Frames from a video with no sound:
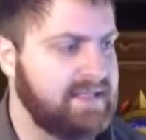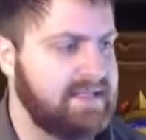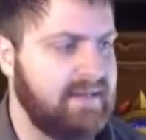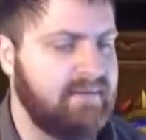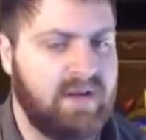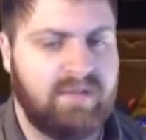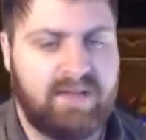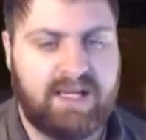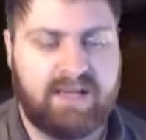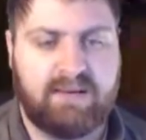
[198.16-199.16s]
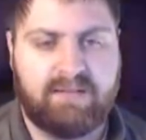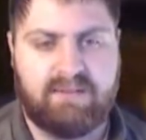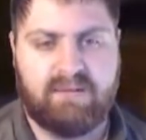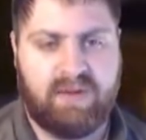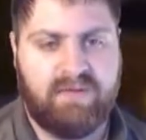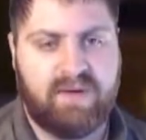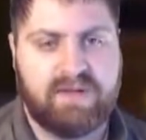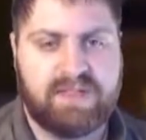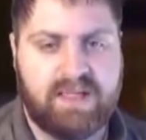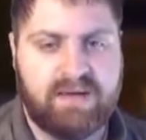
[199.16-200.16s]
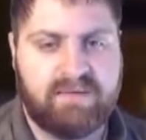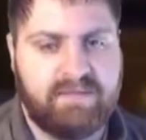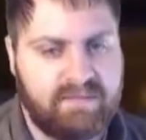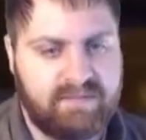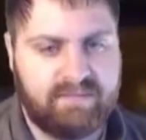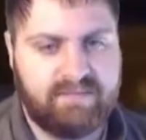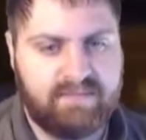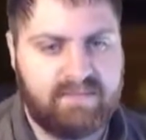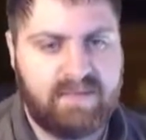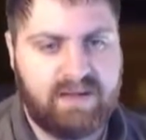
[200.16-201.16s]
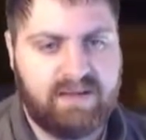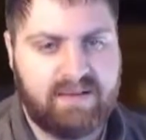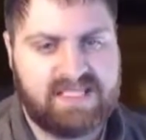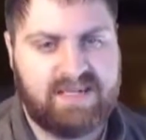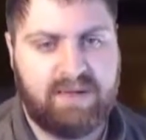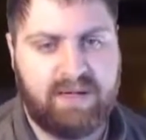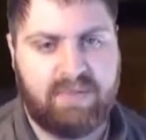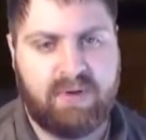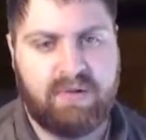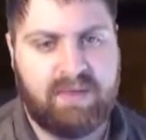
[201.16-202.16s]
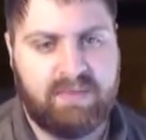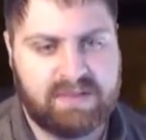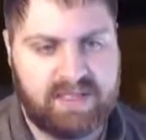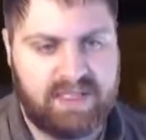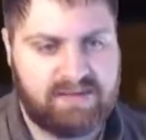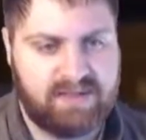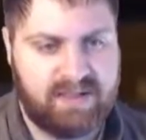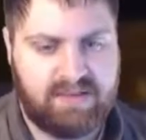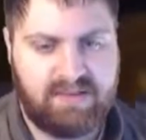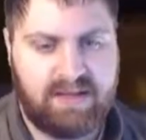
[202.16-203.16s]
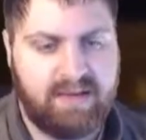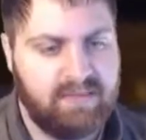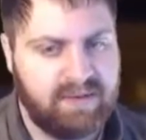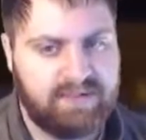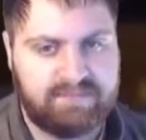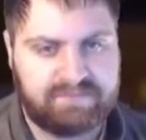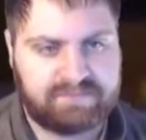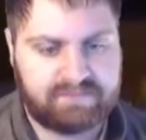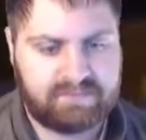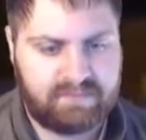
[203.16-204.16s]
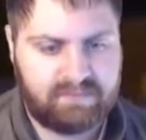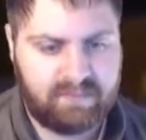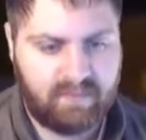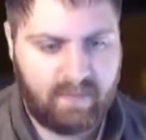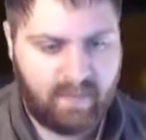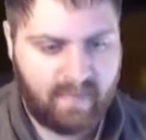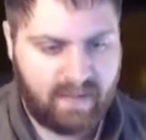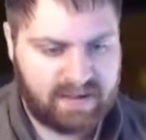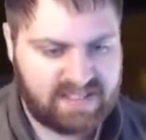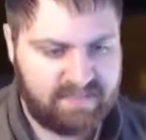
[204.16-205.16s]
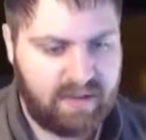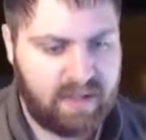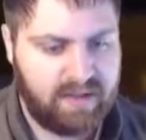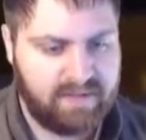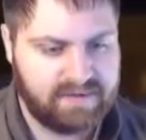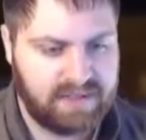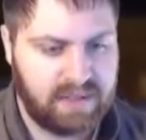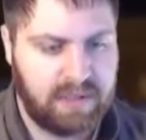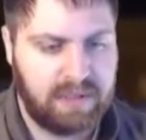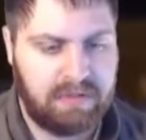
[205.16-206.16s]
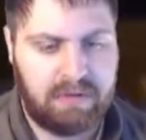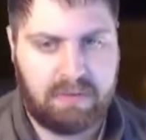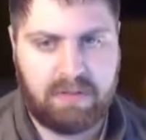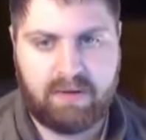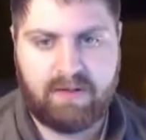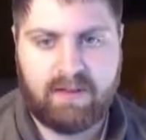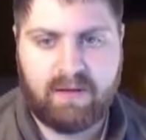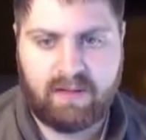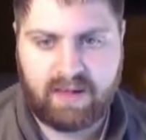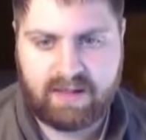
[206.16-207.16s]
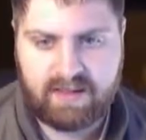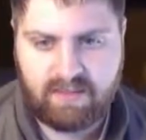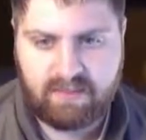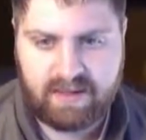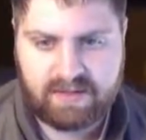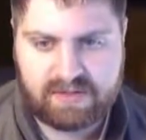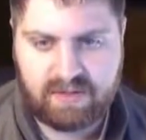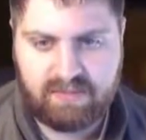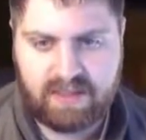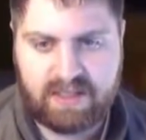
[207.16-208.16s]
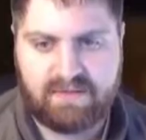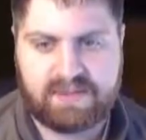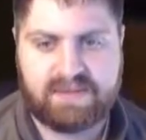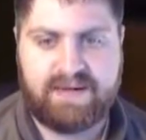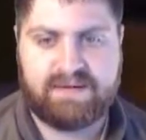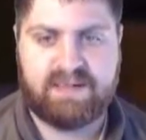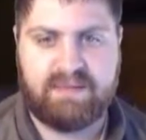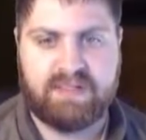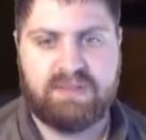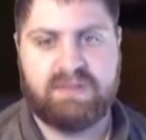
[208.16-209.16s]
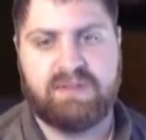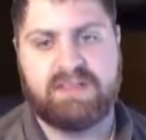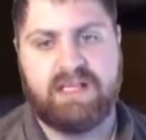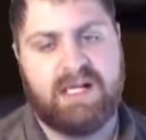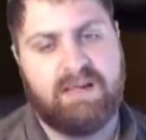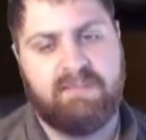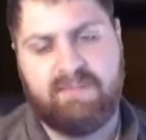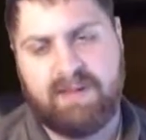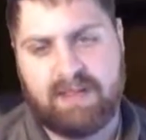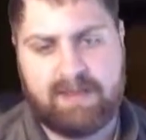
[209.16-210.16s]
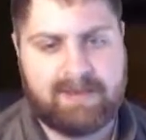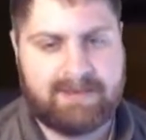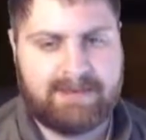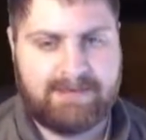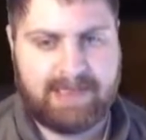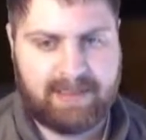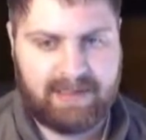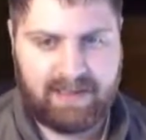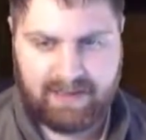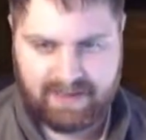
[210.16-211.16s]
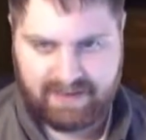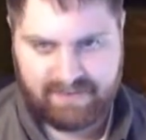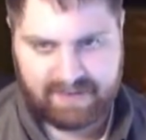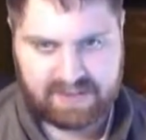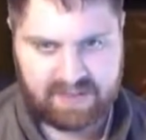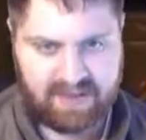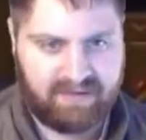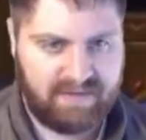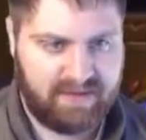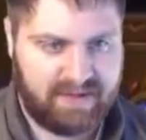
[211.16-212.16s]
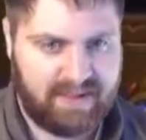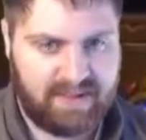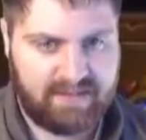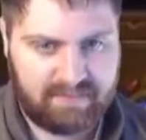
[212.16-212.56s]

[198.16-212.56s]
that involve, like, graveyard stuff. It's typically broken in most games when they do that, but... Spawn of Zoth. Alright, deal 1 mana to a minion if it surrounds summon a 2/2 slime. I'm not sure how I feel about that.